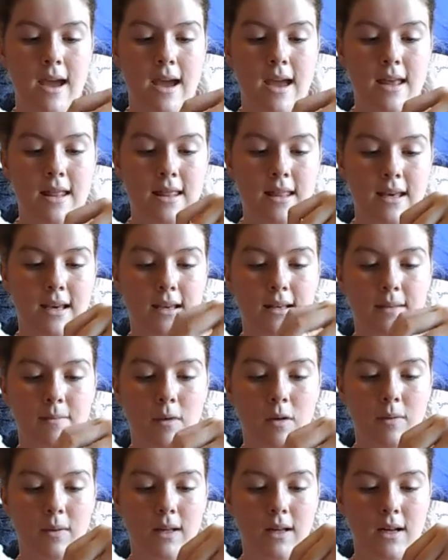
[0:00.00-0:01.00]
And they
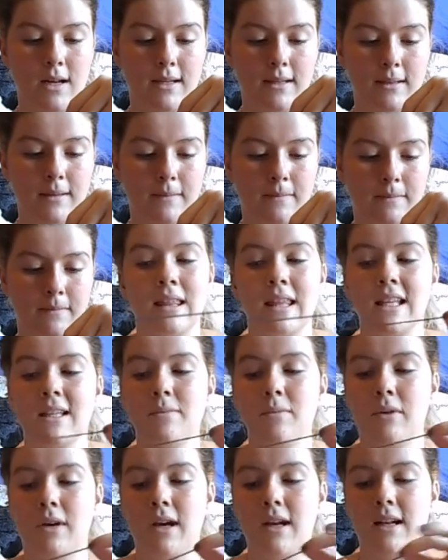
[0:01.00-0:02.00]
smell really awesome. They
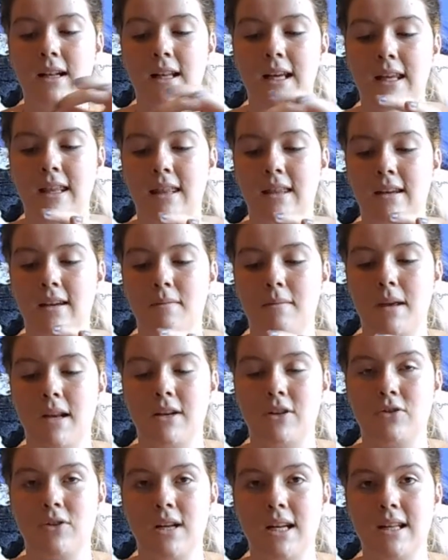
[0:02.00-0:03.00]
smell kind of like the
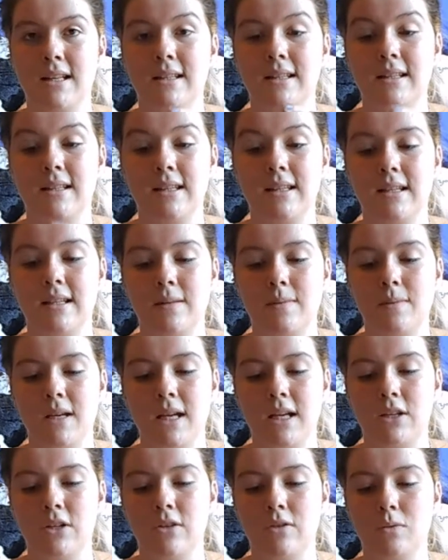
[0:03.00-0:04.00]
Mediterranean Sea
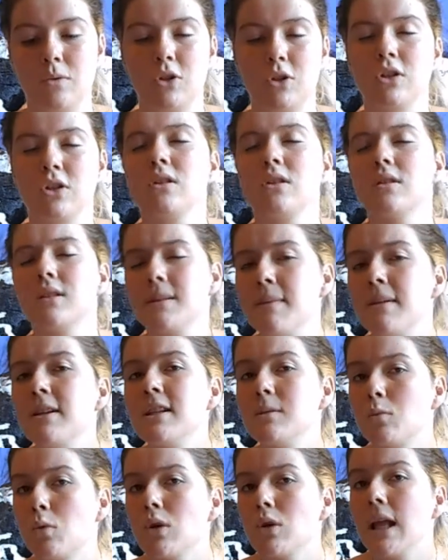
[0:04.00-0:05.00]
TBH, which
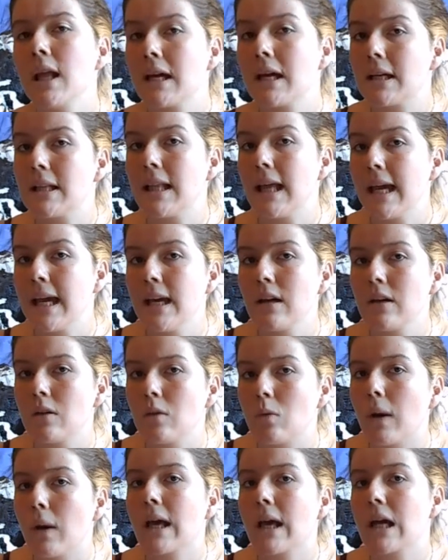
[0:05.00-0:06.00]
smells more like a lake.
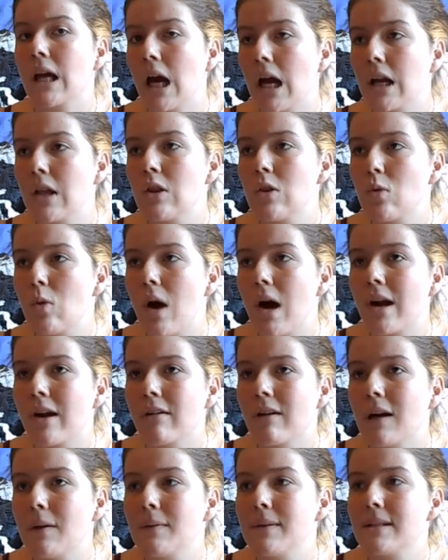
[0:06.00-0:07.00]
When I got in the water,
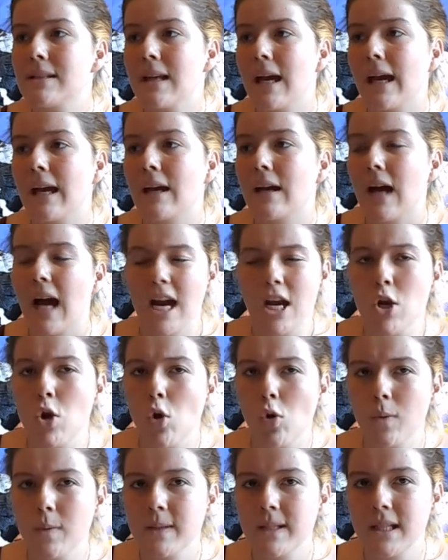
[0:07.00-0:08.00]
I was like, I knew
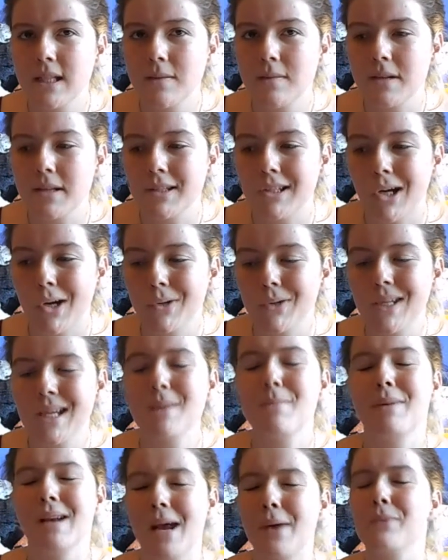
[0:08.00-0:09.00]
it was going to be salty,
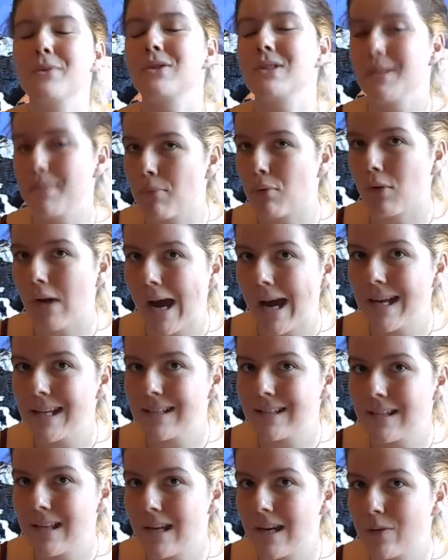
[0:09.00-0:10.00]
but I was
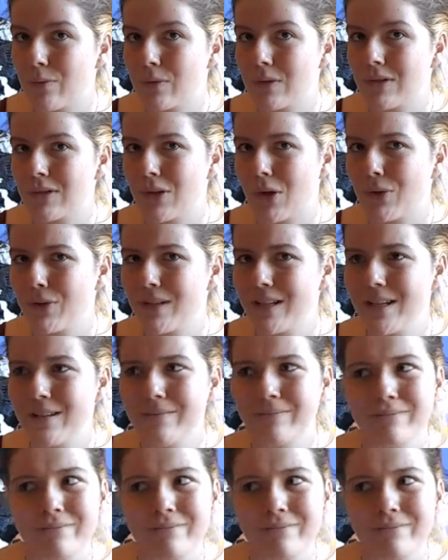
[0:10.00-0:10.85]
surprised that it was salty.